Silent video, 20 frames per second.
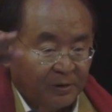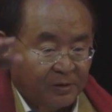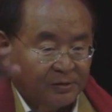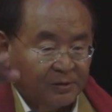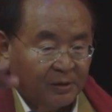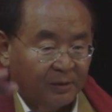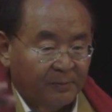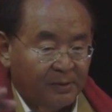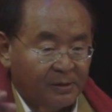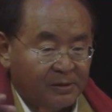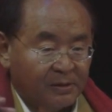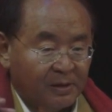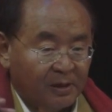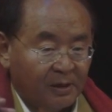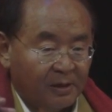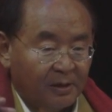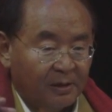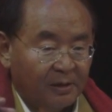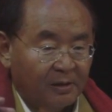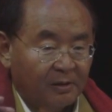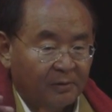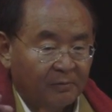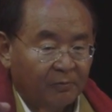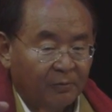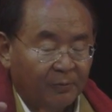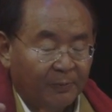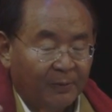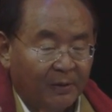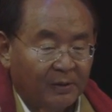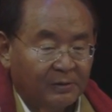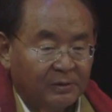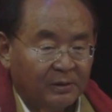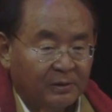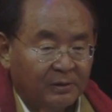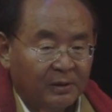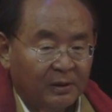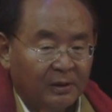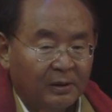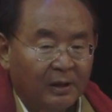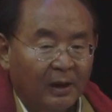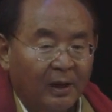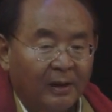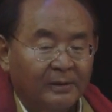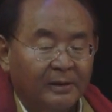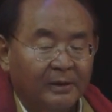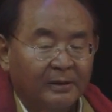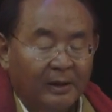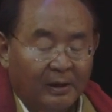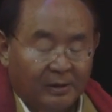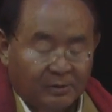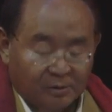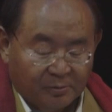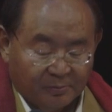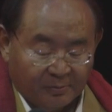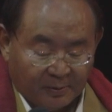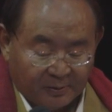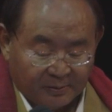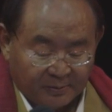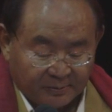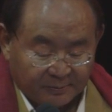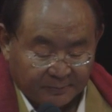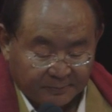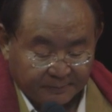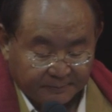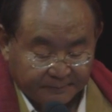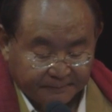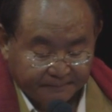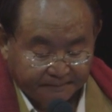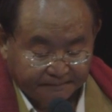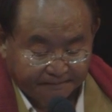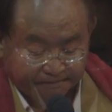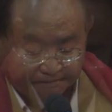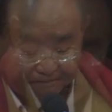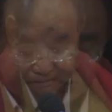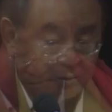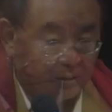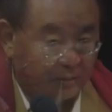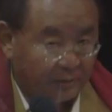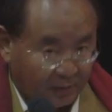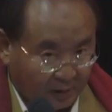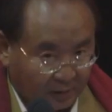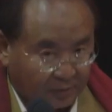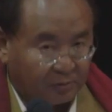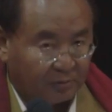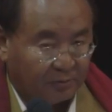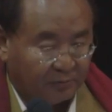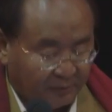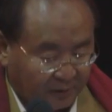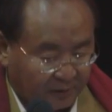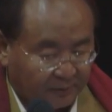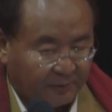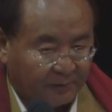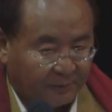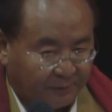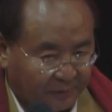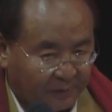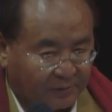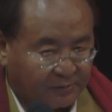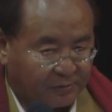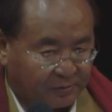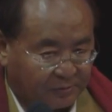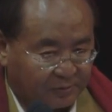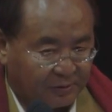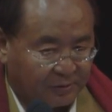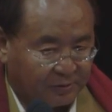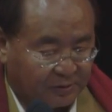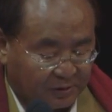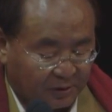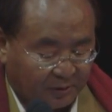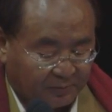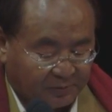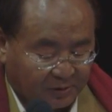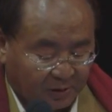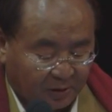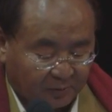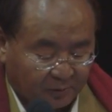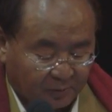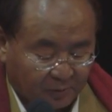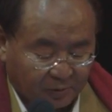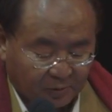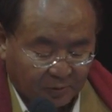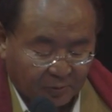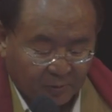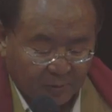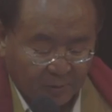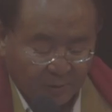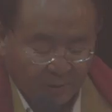samatha, vipassana, and the nature mind. These are actually very very precious teachings I'm sharing with you.